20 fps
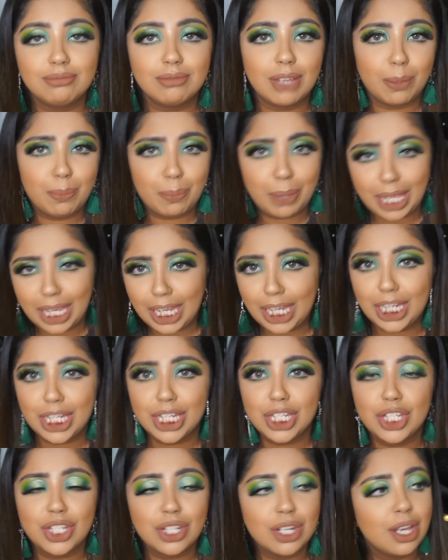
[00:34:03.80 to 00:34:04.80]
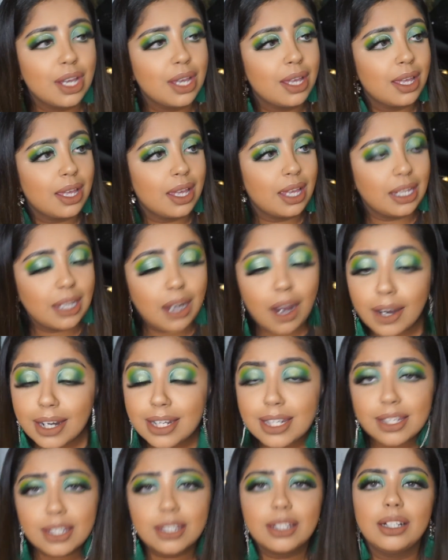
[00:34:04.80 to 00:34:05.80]
a page, an
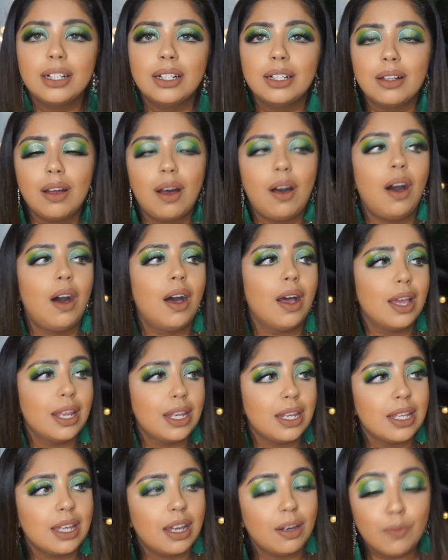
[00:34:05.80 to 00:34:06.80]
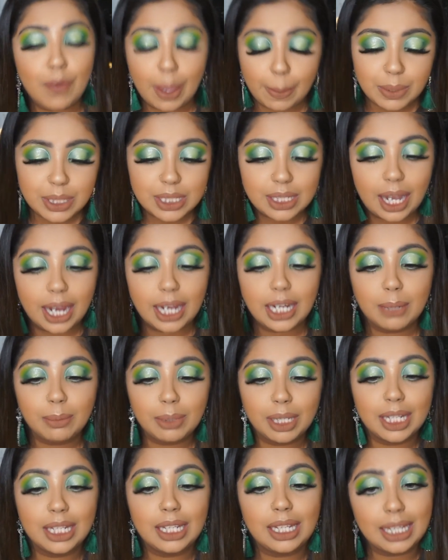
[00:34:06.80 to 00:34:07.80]
article on a website, I'm
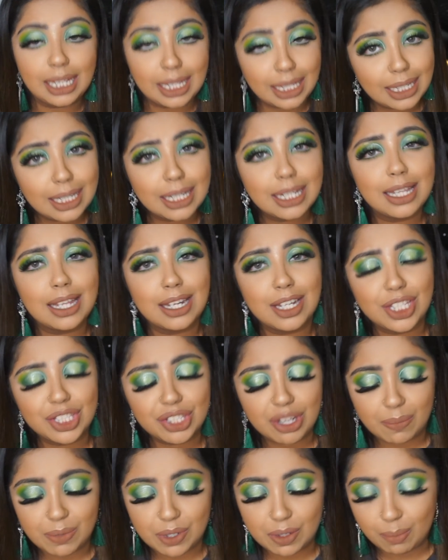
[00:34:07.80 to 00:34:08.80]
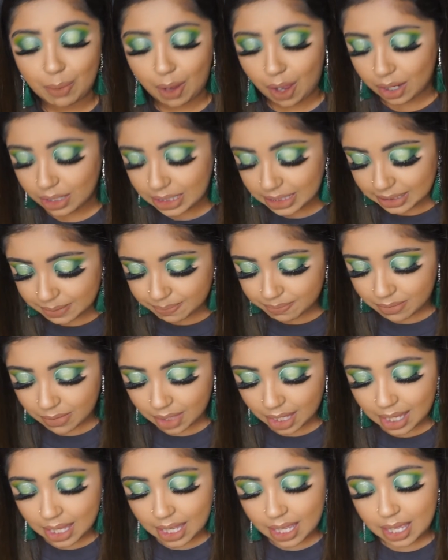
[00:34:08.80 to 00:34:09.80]
gonna link it in the description box.
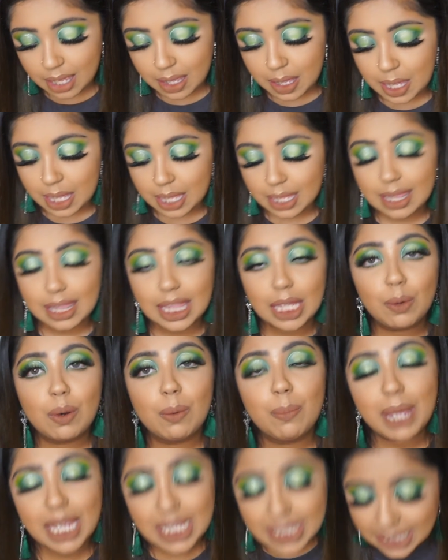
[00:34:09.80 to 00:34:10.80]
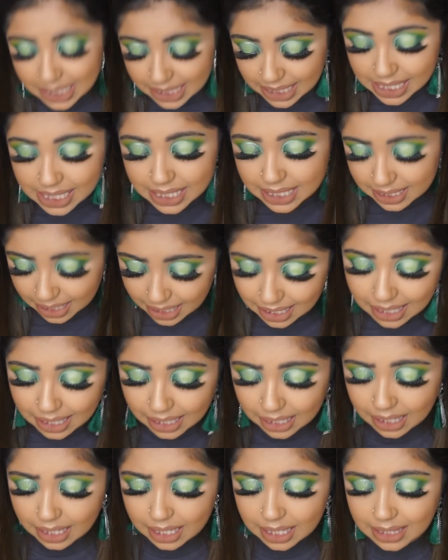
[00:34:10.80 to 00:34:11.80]
They were basically
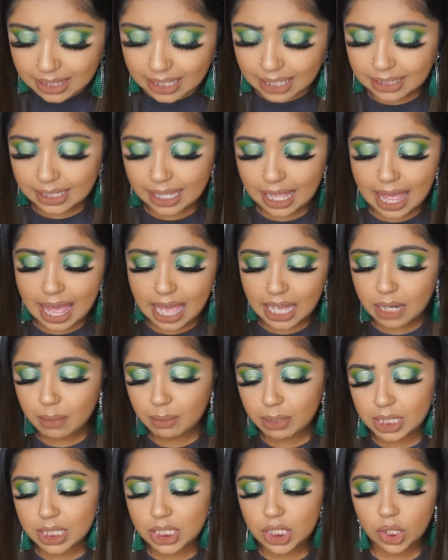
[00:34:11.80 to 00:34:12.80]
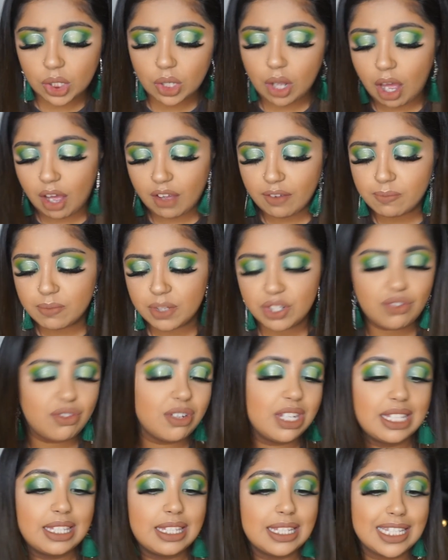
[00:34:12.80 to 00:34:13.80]
saying that the animal took off
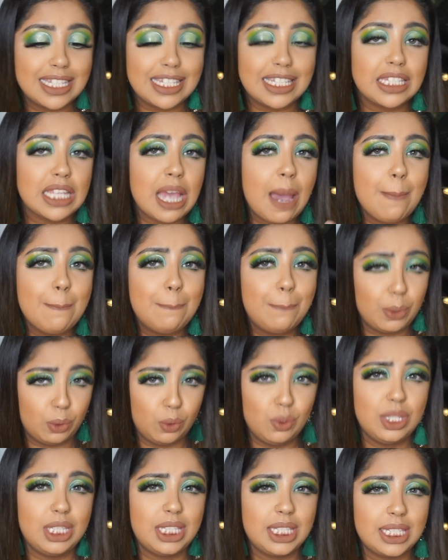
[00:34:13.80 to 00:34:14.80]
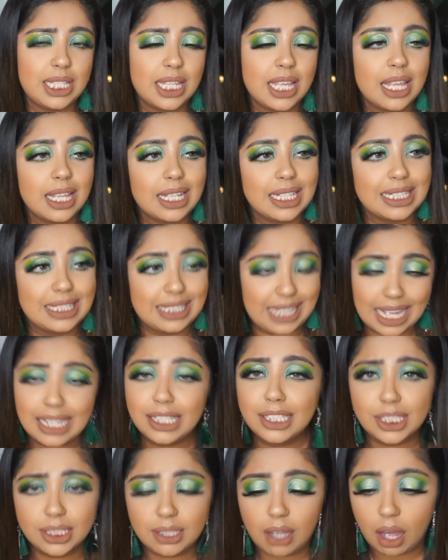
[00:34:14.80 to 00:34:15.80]
Mitrice's boots,
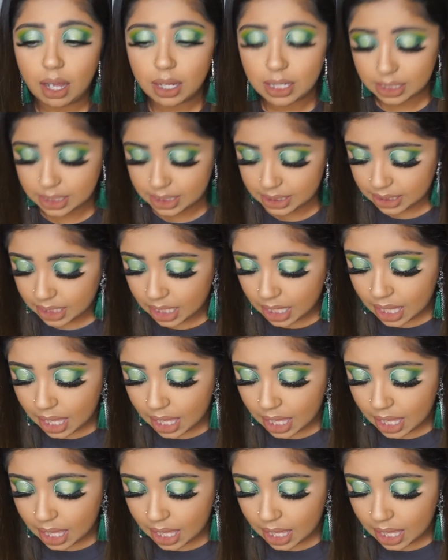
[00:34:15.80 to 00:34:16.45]
then socks,